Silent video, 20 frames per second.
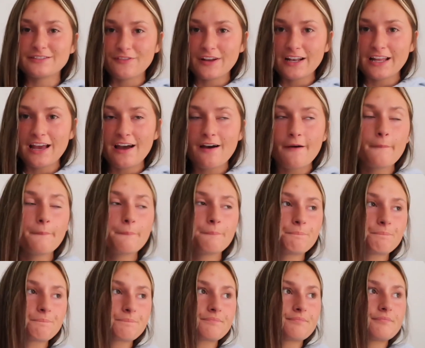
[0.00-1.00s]
video.
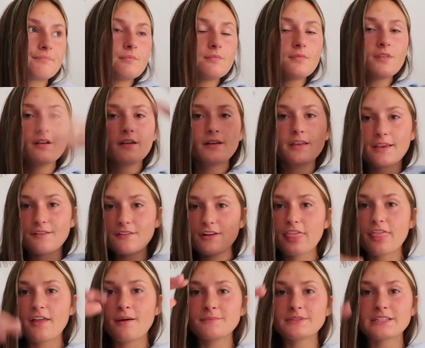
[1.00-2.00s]
Give it a
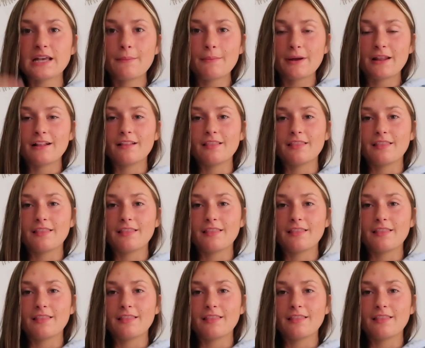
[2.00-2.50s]
thumbs up and a